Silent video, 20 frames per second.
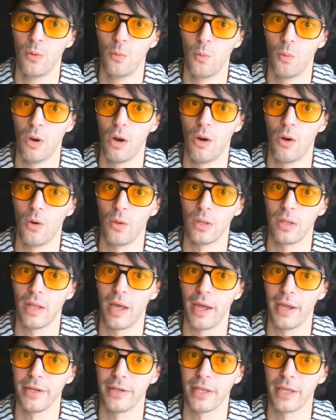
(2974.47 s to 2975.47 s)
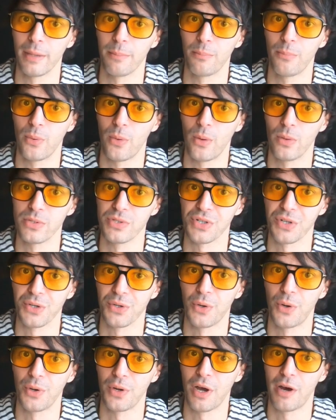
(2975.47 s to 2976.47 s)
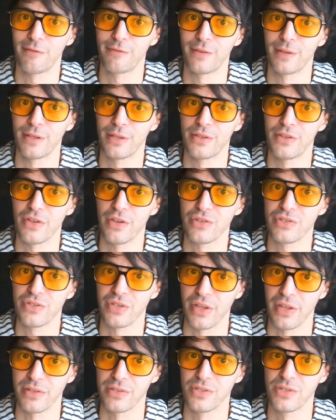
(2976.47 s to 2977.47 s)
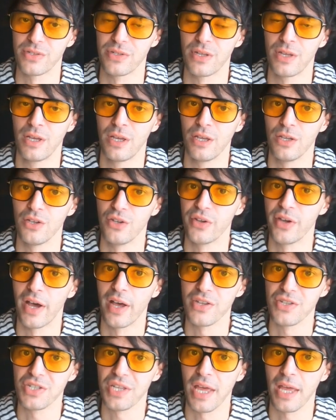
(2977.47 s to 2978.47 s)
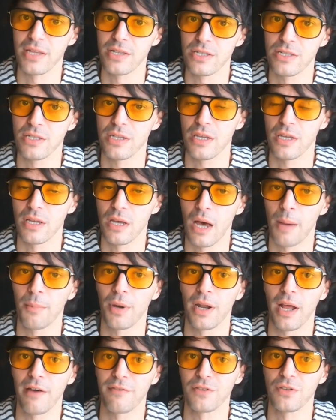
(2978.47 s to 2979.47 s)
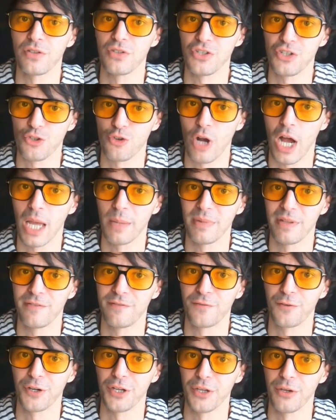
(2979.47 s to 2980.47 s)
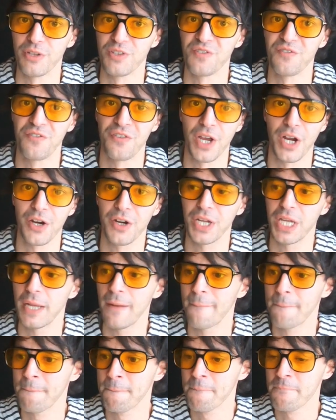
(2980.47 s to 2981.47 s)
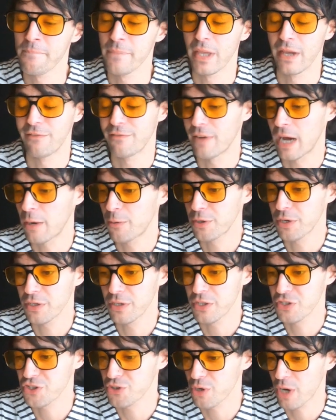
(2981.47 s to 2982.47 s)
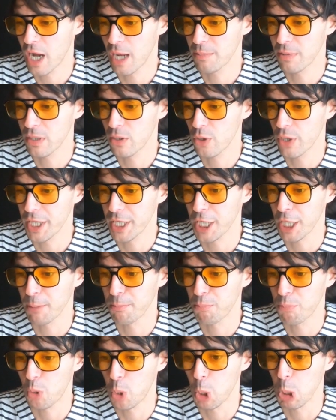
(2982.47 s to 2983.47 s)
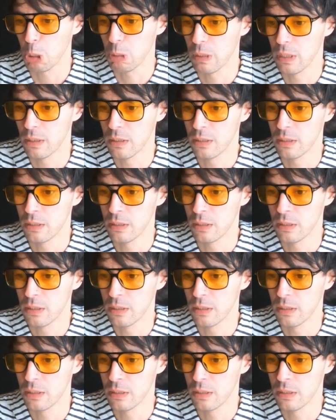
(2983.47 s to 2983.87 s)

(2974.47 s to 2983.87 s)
Whoa, lightning bolts are going off in the distance. You guys can't see it. I'm going to have to describe it for you. If I were to describe a lightning bolt,